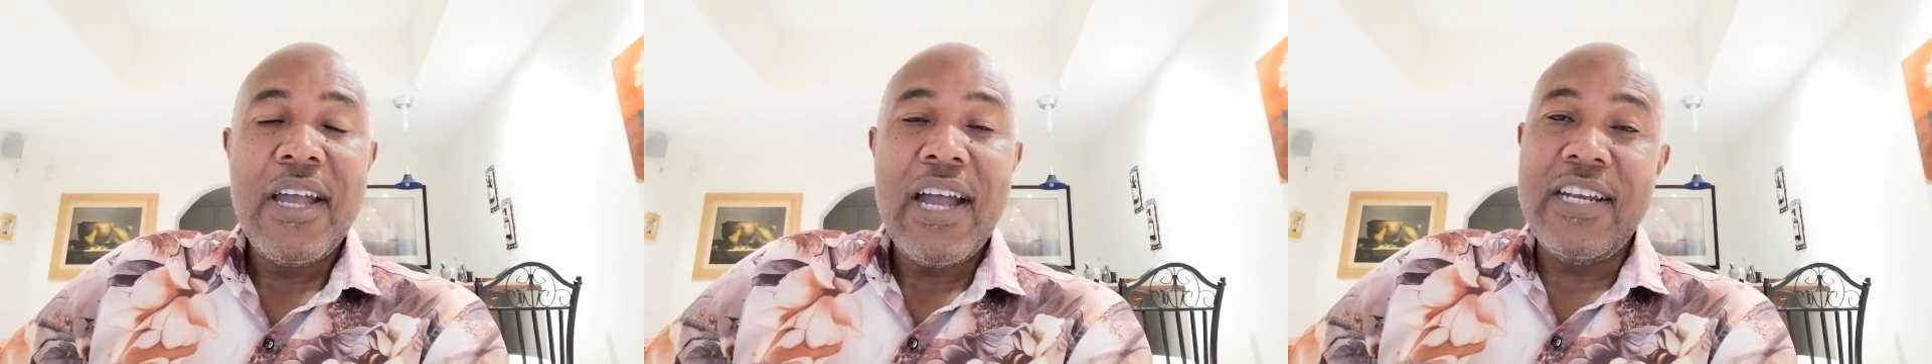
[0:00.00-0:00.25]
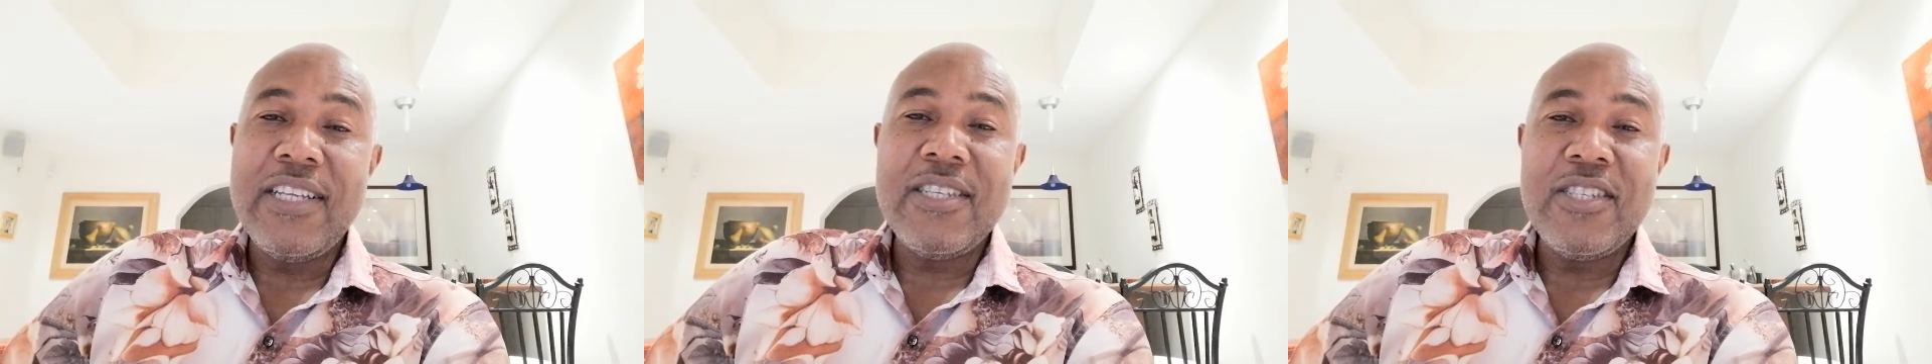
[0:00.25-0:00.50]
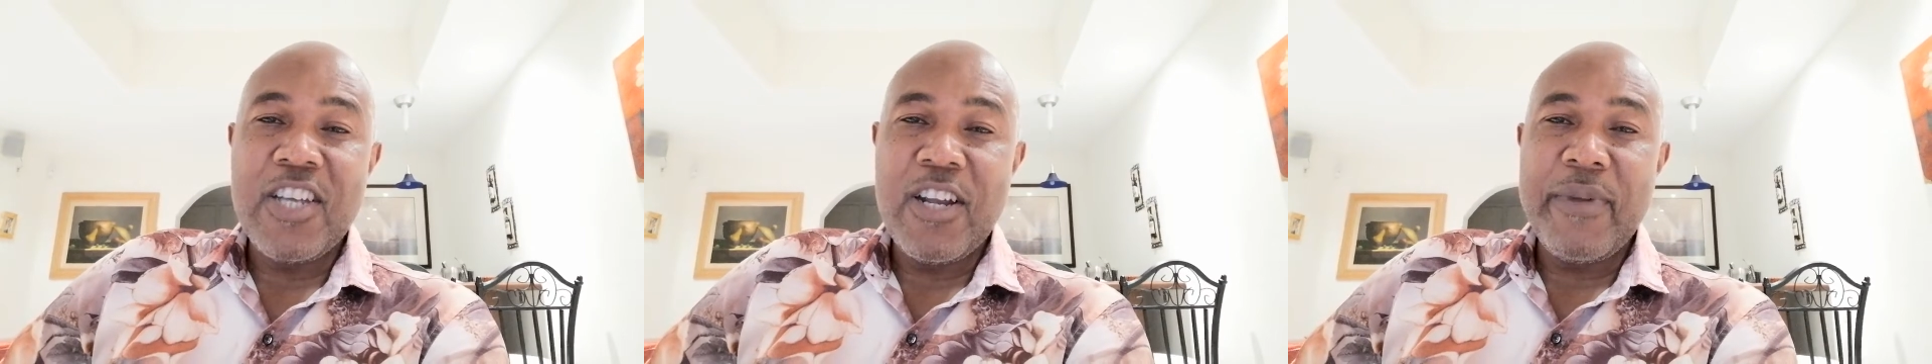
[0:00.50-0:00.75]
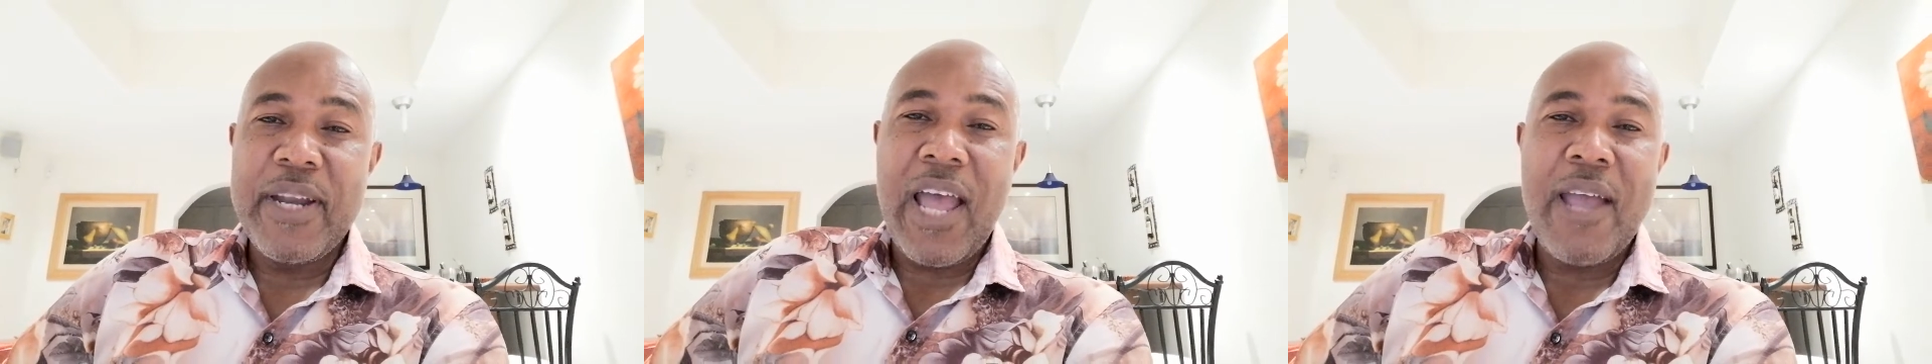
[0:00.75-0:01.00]
And ladies and
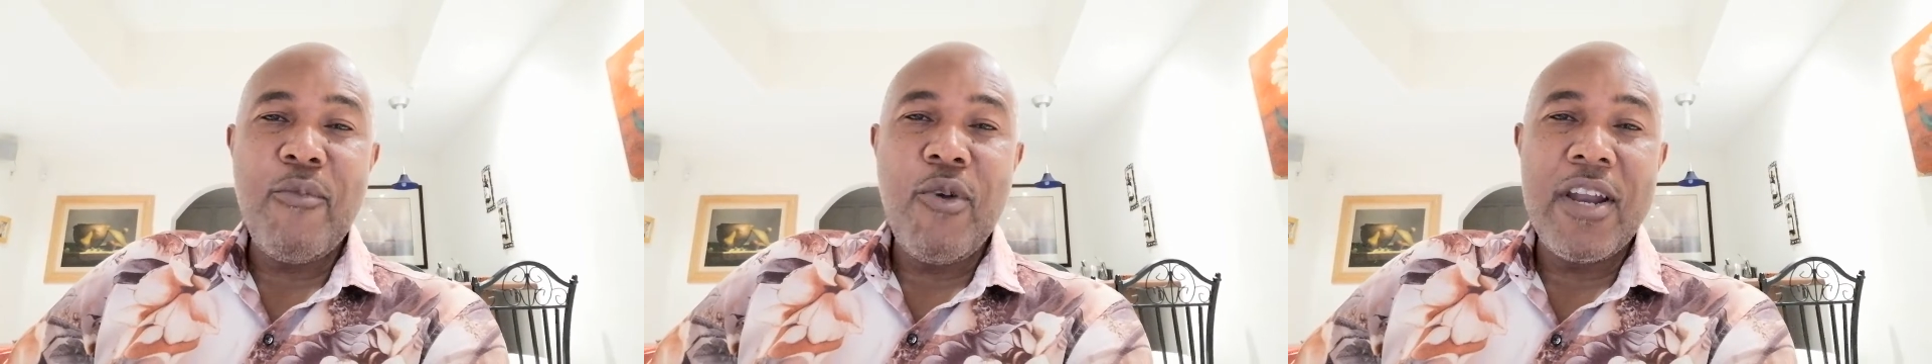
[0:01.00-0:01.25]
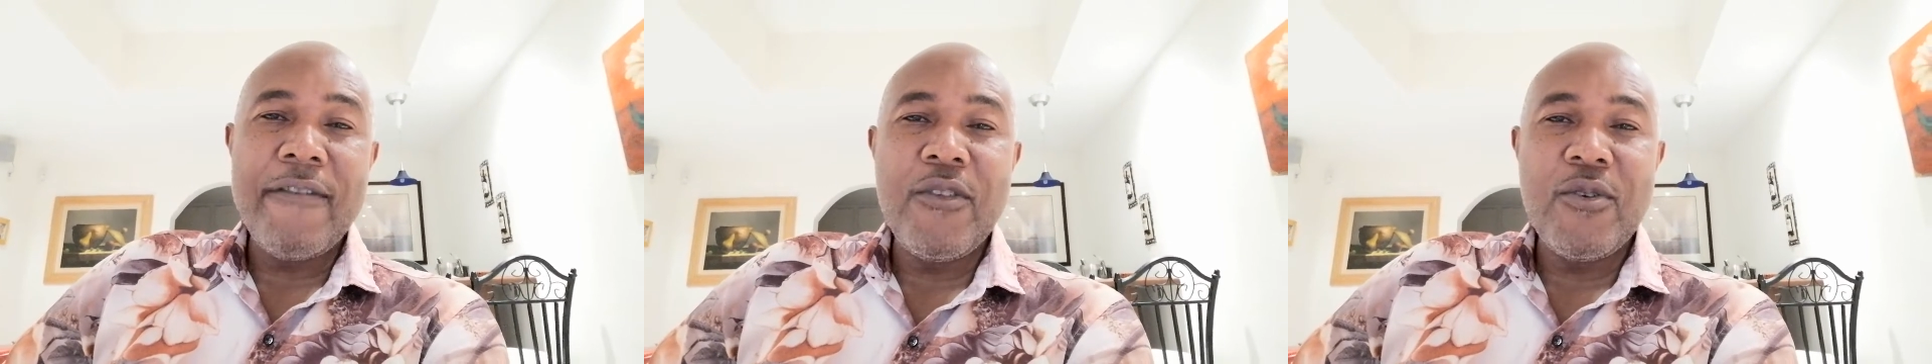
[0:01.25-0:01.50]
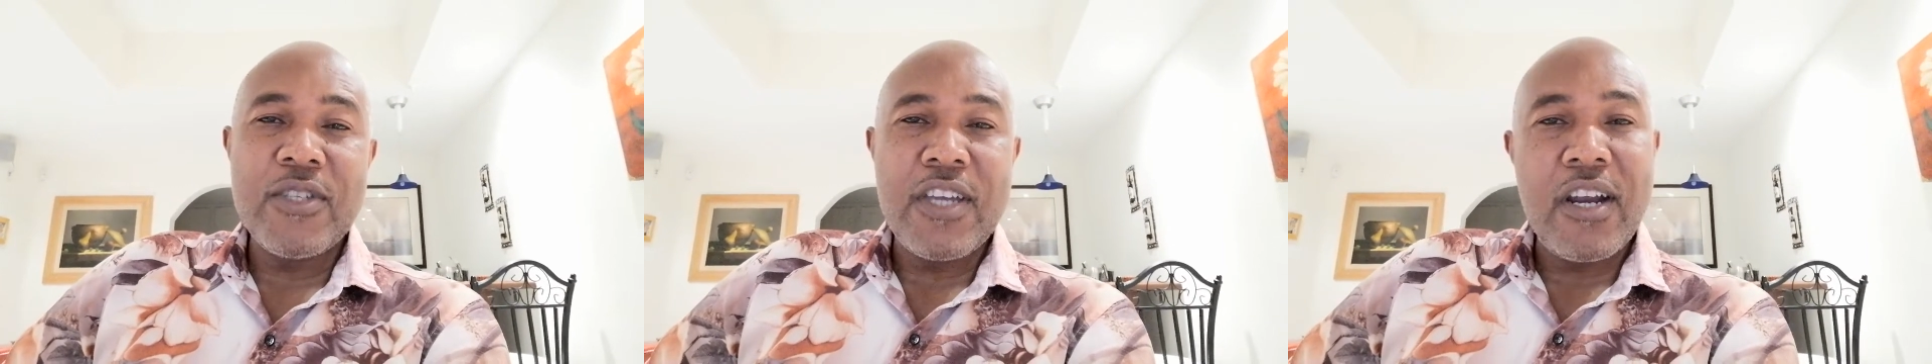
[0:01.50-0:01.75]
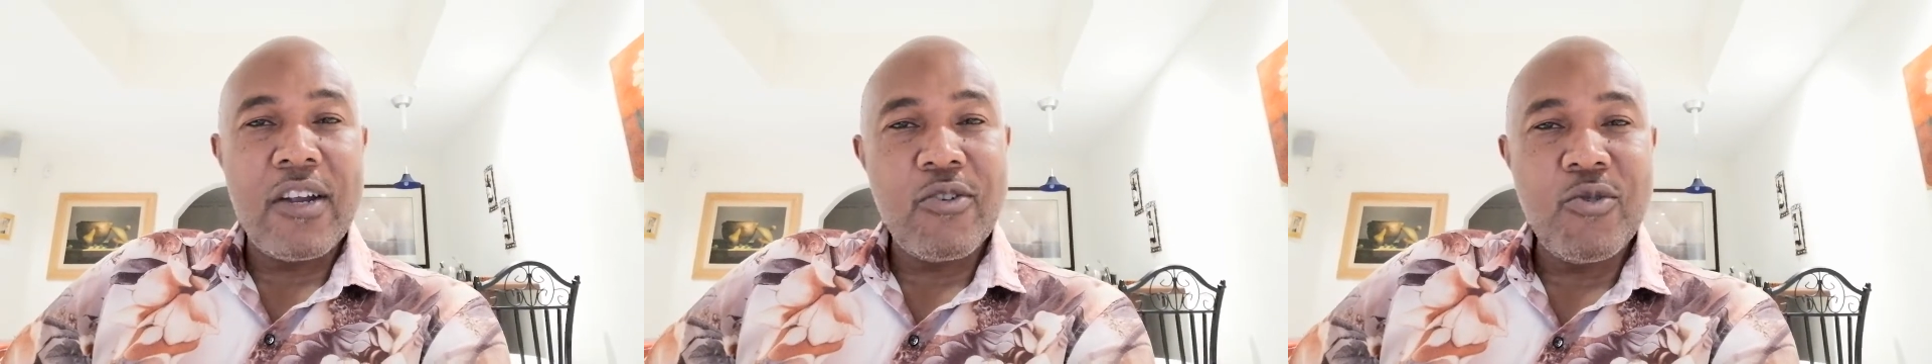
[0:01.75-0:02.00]
gentlemen, I'm one of those
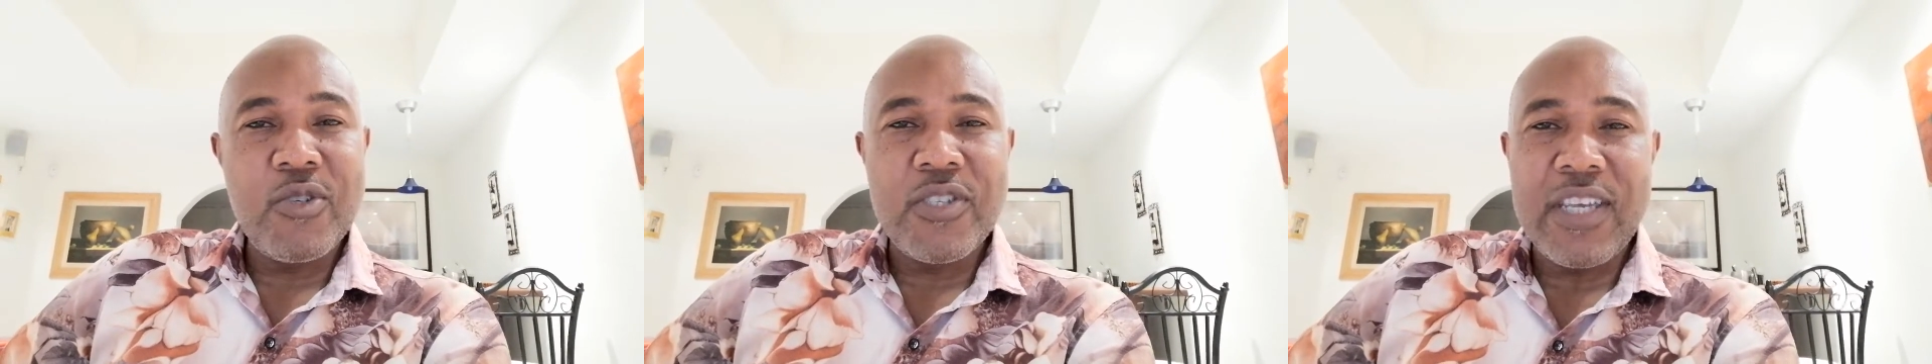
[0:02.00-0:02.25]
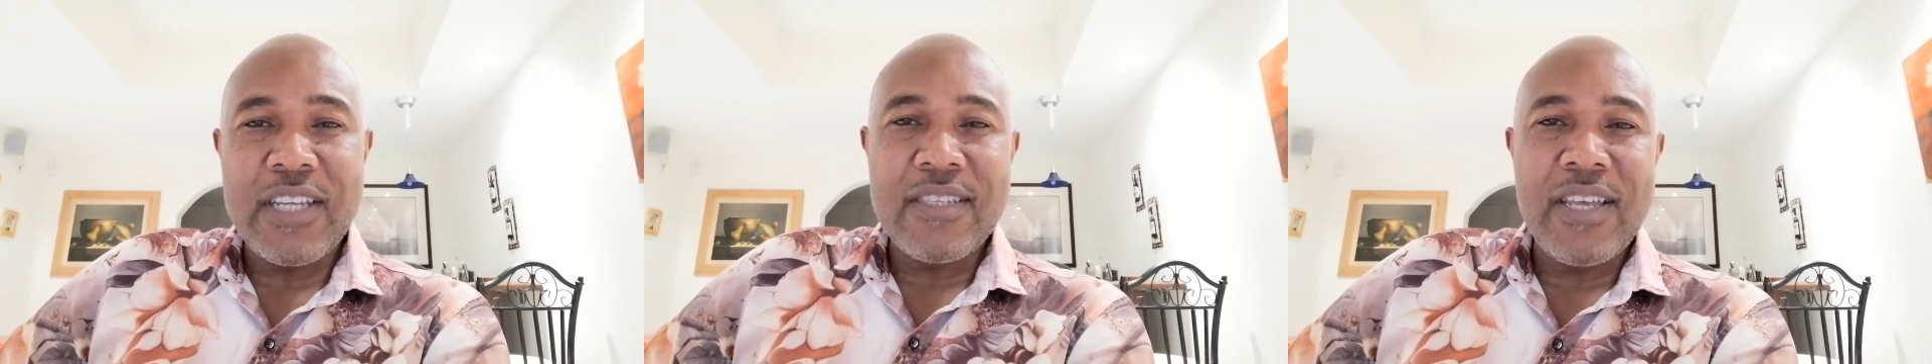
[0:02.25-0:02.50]
on a crusade